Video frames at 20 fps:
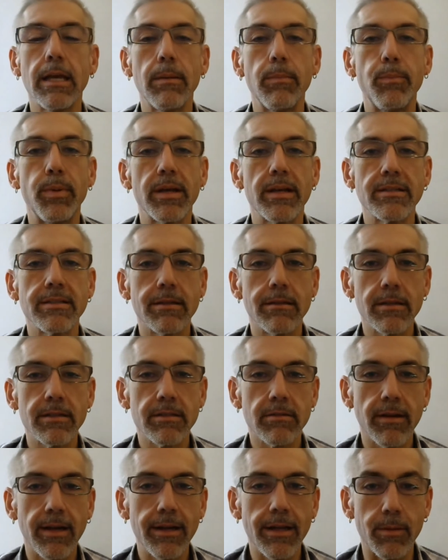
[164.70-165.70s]
because it looks
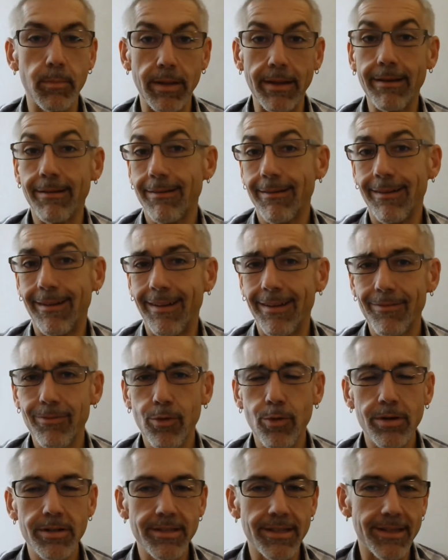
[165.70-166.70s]
great on me. Of
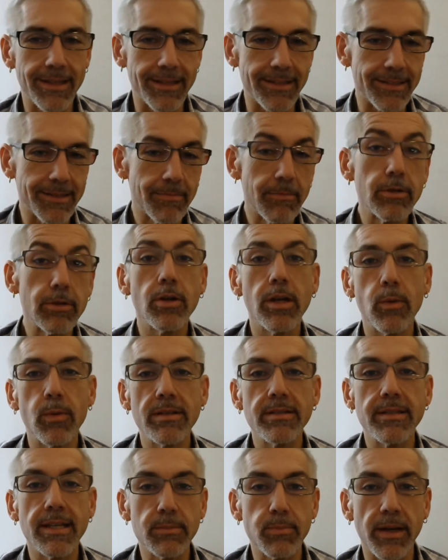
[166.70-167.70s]
course it does. So
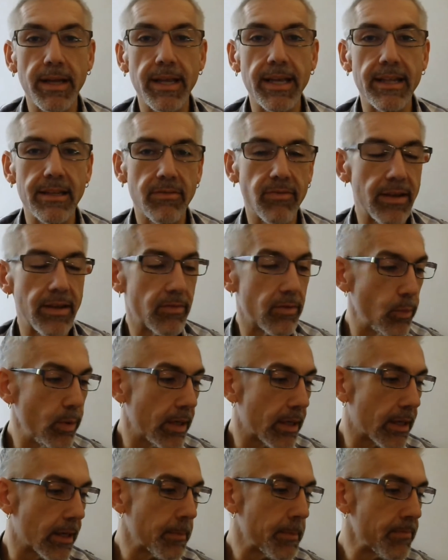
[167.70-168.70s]
anyways, that's my NSV for the
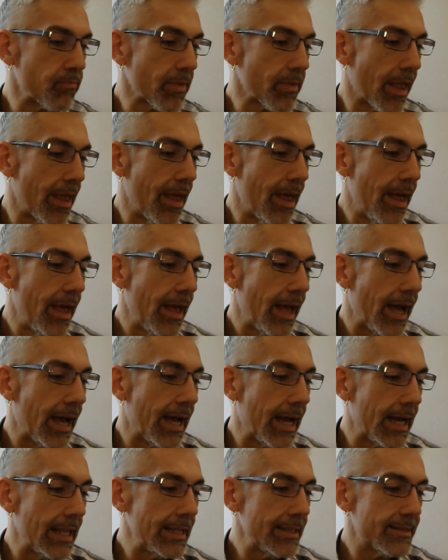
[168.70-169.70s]
week.
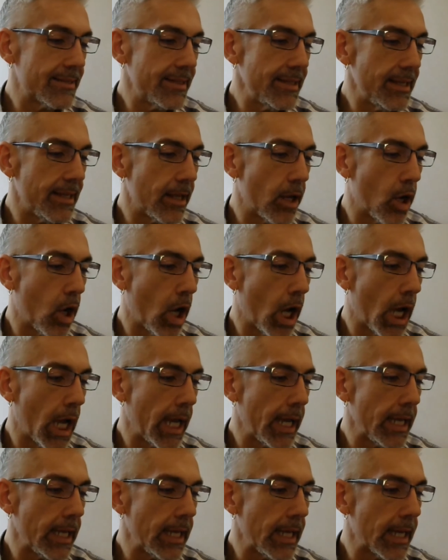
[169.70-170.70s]
Let's see,
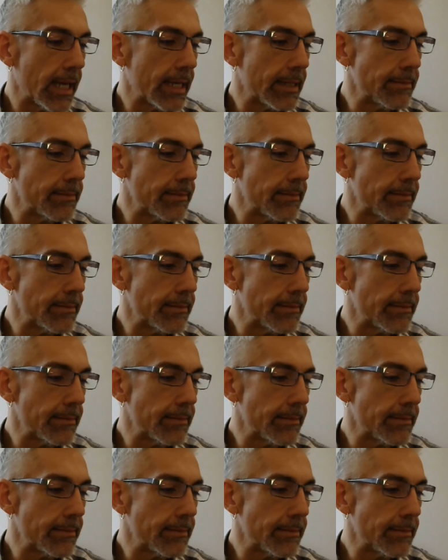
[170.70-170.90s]
I